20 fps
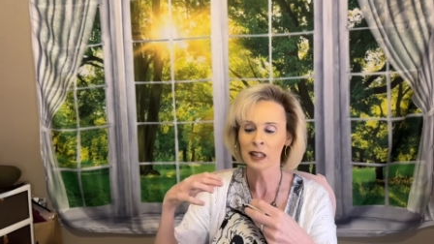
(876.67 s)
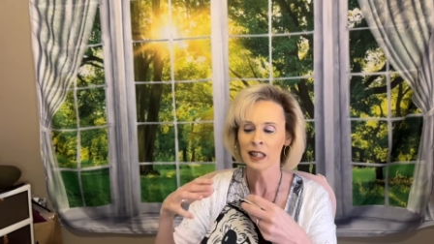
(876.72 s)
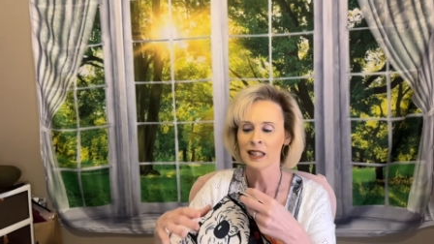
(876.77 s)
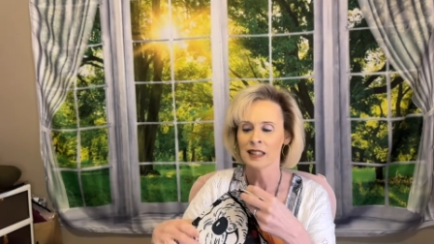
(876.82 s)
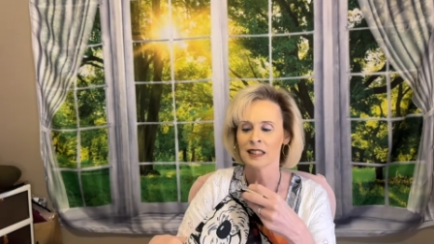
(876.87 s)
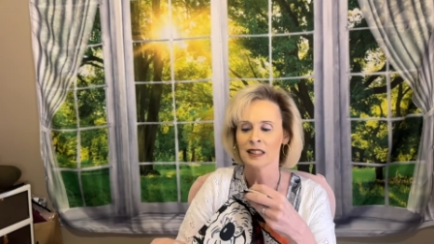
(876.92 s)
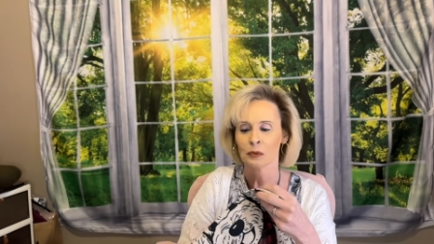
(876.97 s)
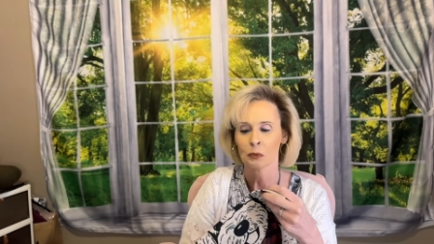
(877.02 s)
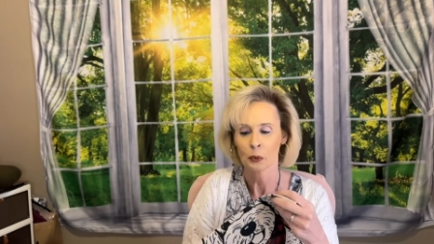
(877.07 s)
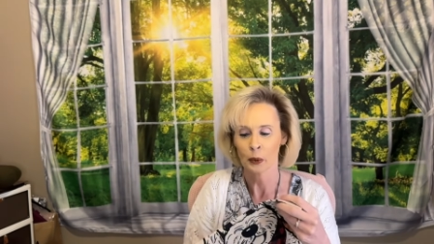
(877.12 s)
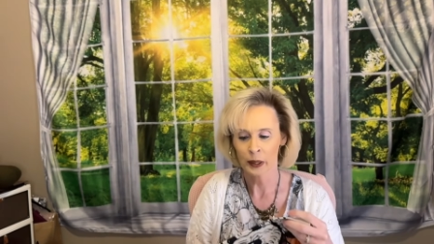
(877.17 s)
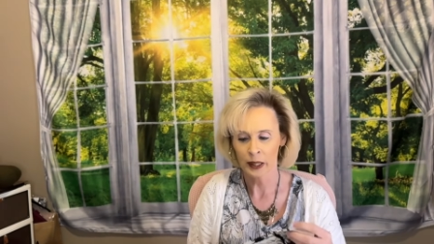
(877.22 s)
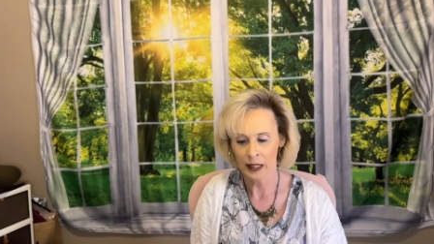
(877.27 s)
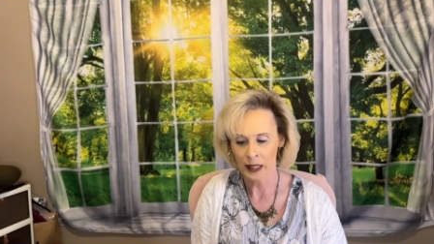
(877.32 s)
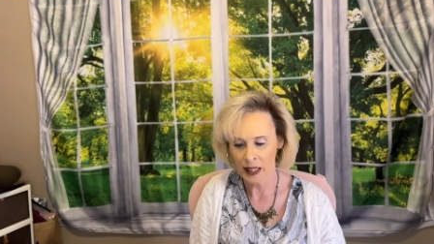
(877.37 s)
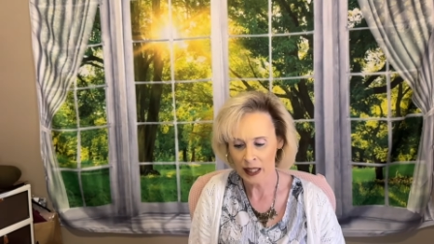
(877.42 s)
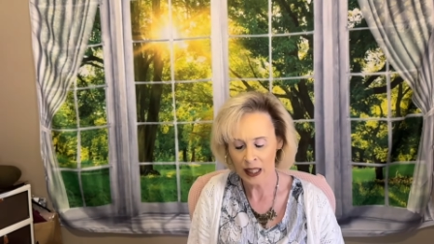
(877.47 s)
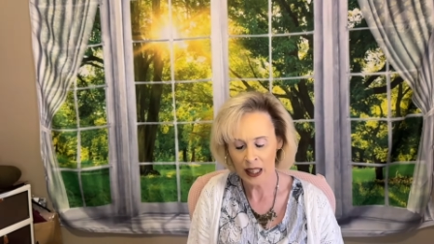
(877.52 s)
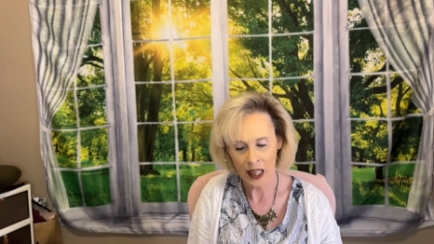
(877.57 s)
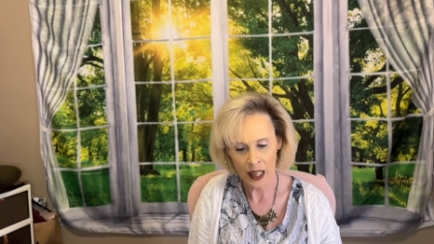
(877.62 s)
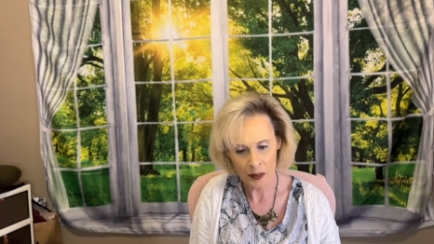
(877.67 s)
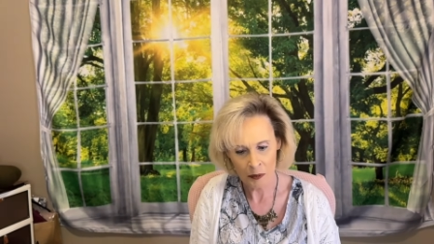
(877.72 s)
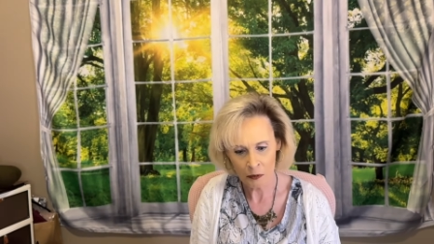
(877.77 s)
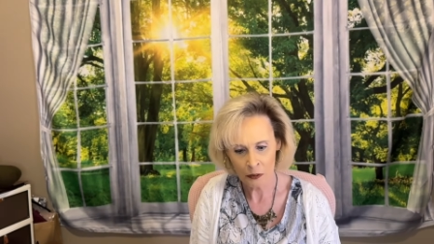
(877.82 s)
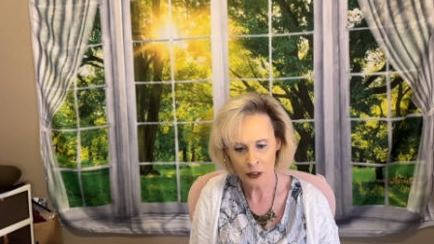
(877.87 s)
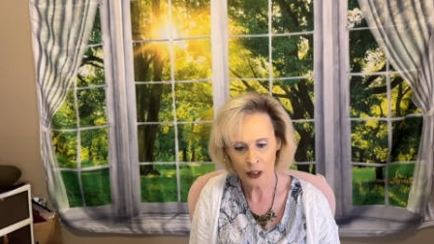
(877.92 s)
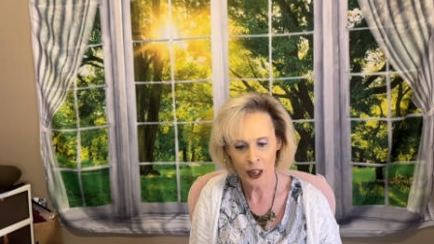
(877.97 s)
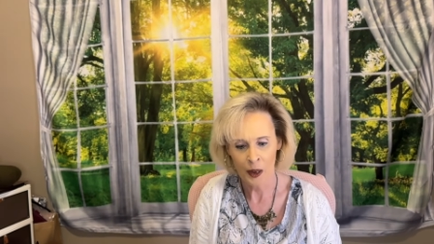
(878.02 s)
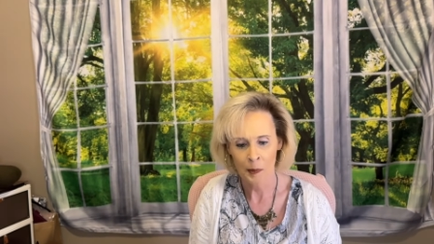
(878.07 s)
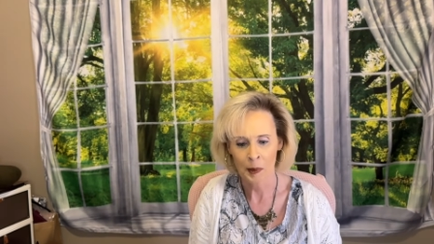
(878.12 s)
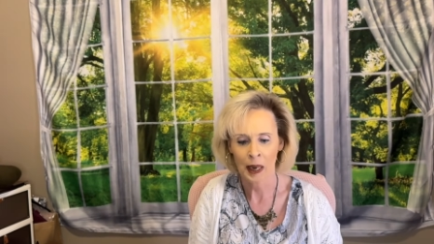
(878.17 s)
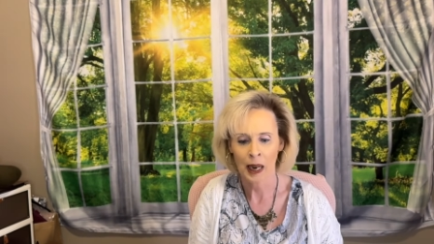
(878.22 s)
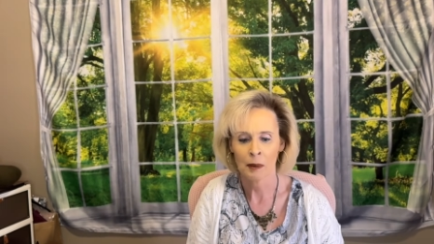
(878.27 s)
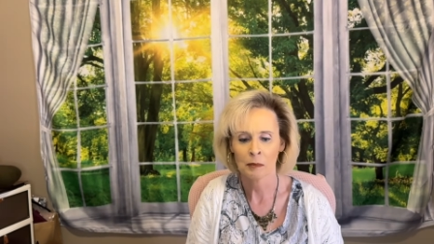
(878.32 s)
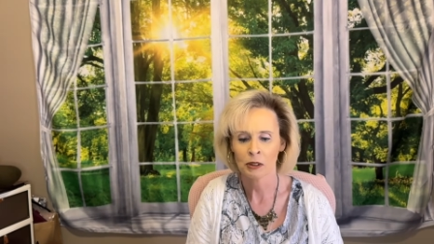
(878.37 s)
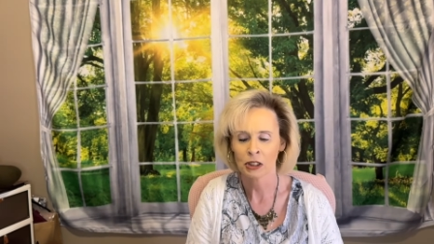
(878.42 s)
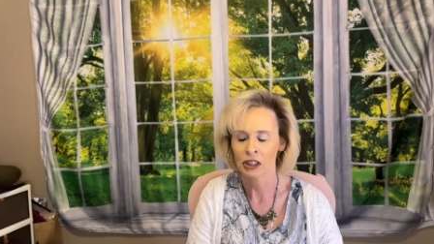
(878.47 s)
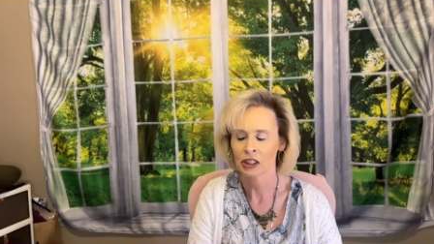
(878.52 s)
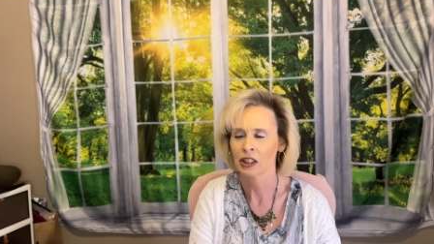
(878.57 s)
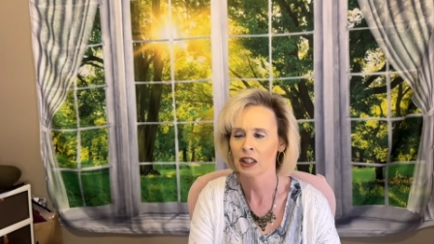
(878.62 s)
this. Where did it come from? And
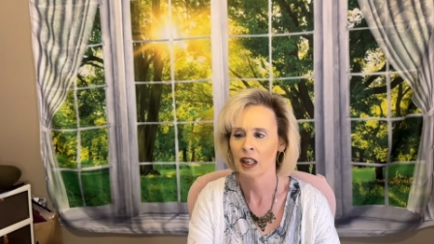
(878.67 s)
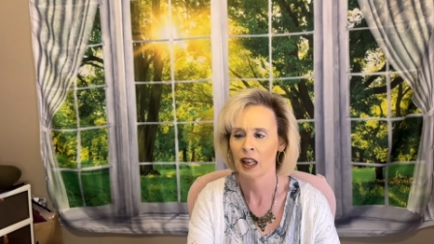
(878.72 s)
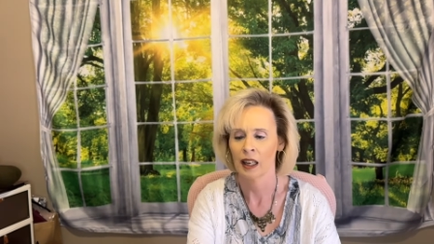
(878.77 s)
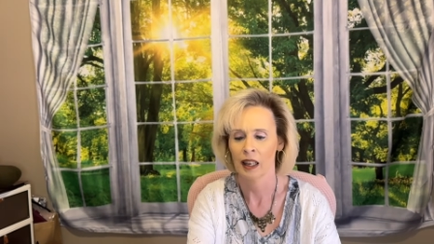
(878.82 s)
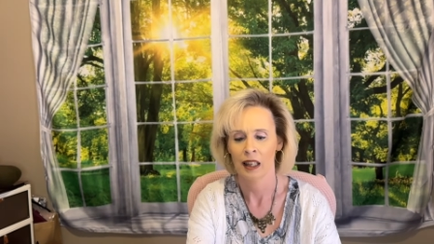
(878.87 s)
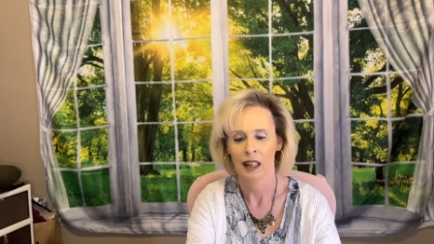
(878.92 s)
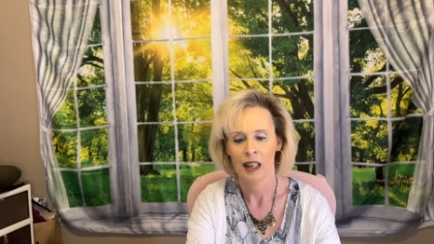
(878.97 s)
I'm just like,